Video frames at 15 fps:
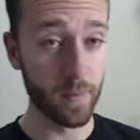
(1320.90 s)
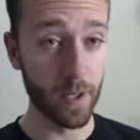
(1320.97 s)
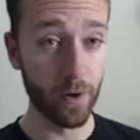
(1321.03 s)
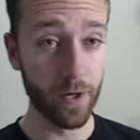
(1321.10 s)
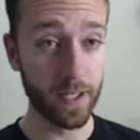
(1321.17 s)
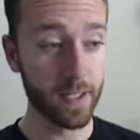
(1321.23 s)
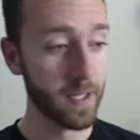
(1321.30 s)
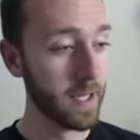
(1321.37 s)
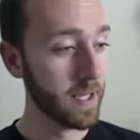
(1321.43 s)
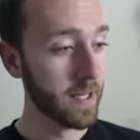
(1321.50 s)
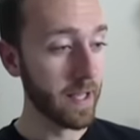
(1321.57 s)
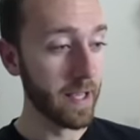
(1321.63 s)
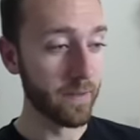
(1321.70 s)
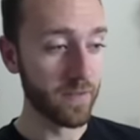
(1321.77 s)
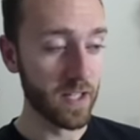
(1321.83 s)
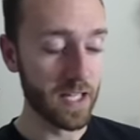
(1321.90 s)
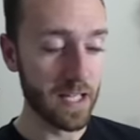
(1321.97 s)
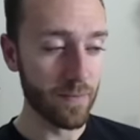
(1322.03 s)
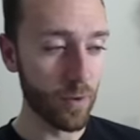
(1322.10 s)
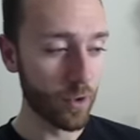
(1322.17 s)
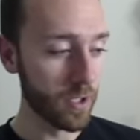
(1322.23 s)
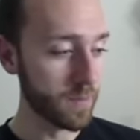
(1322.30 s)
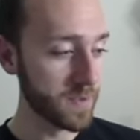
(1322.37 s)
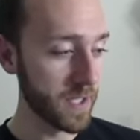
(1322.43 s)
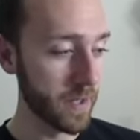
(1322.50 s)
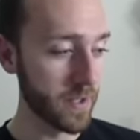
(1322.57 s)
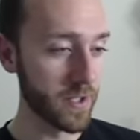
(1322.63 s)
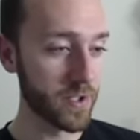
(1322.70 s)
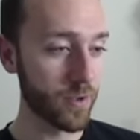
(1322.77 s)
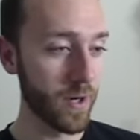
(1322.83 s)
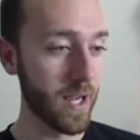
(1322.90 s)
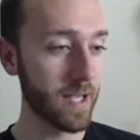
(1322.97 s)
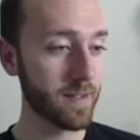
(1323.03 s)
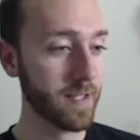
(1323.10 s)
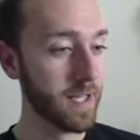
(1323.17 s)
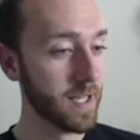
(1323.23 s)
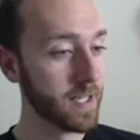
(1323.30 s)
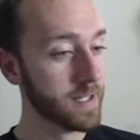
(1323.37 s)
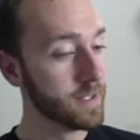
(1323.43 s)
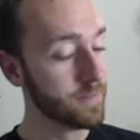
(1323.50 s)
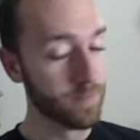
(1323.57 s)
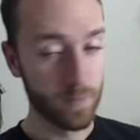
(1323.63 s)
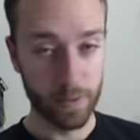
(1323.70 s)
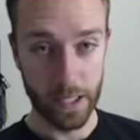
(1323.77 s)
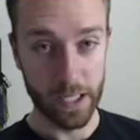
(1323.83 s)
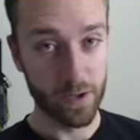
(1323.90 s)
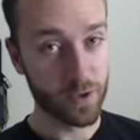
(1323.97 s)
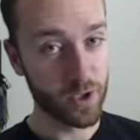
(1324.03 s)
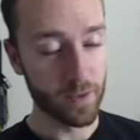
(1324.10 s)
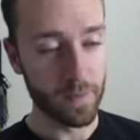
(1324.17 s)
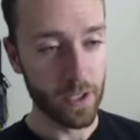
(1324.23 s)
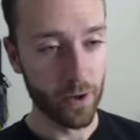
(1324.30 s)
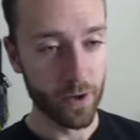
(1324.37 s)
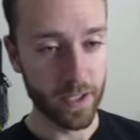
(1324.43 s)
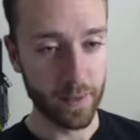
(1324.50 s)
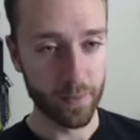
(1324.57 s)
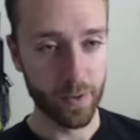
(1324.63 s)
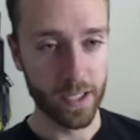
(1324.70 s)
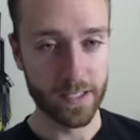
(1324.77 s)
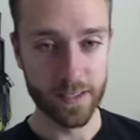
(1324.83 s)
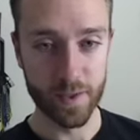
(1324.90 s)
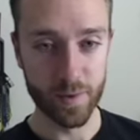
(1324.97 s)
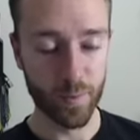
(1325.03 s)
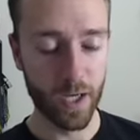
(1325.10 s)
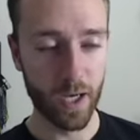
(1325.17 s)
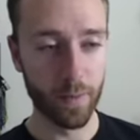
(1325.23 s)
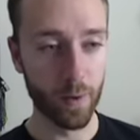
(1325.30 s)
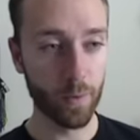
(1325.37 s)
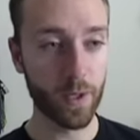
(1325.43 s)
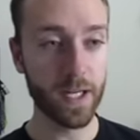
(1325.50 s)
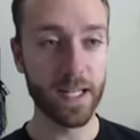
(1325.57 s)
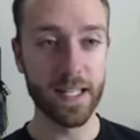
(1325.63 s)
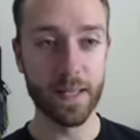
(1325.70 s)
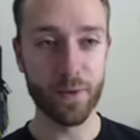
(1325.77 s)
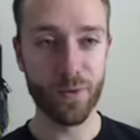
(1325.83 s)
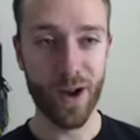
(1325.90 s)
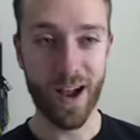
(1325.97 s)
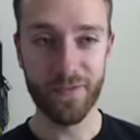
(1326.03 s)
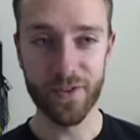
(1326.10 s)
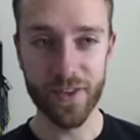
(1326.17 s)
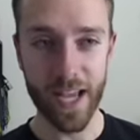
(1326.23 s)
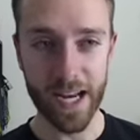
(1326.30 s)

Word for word: be hurting. If the evil comes out and it's cracked, players could be hurting in price as well. But we're going to keep crafting the